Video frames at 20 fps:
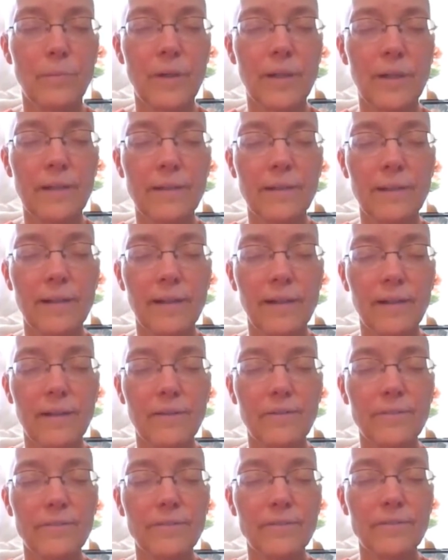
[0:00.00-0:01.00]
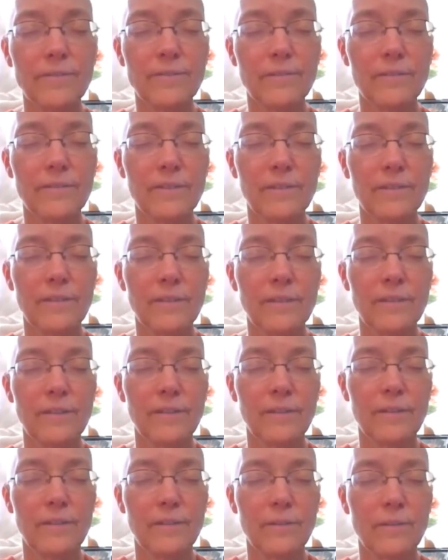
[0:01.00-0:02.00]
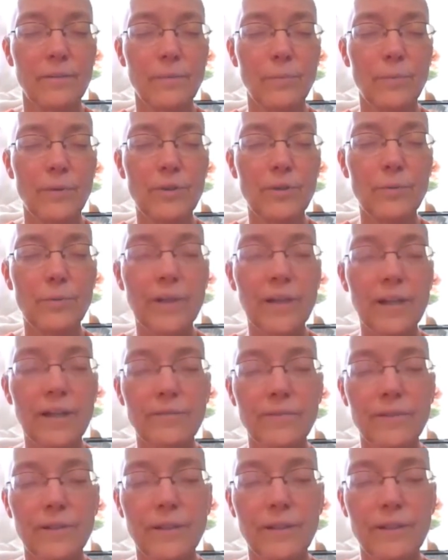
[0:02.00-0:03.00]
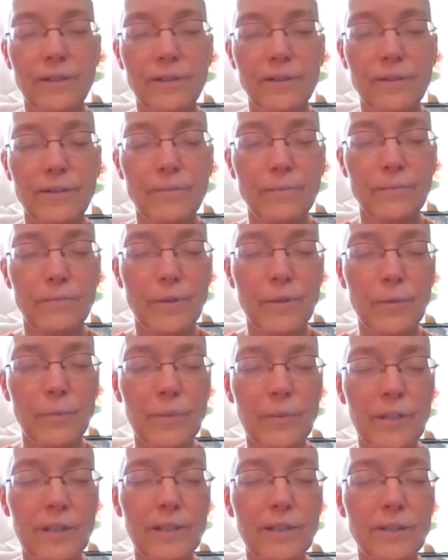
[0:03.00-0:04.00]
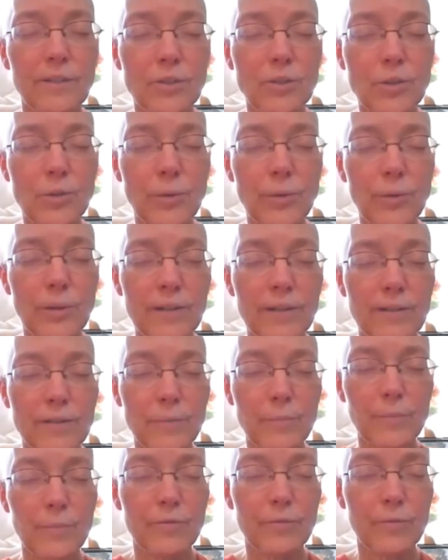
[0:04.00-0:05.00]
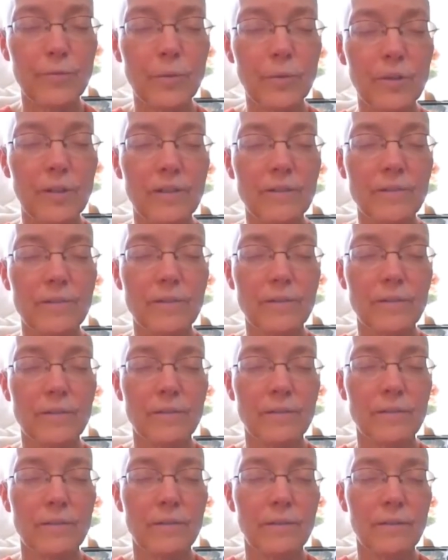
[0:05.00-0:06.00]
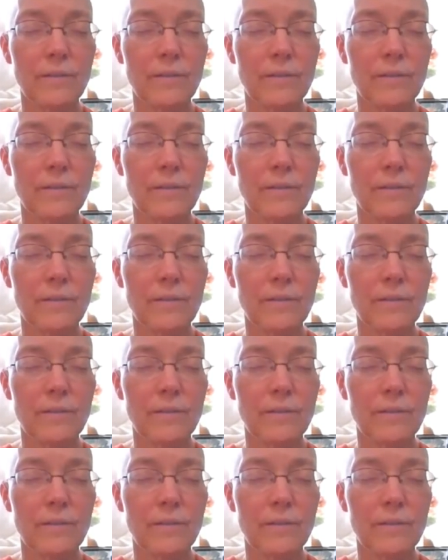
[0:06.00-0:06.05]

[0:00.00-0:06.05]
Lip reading: Right now, we don't have any immediate choice before us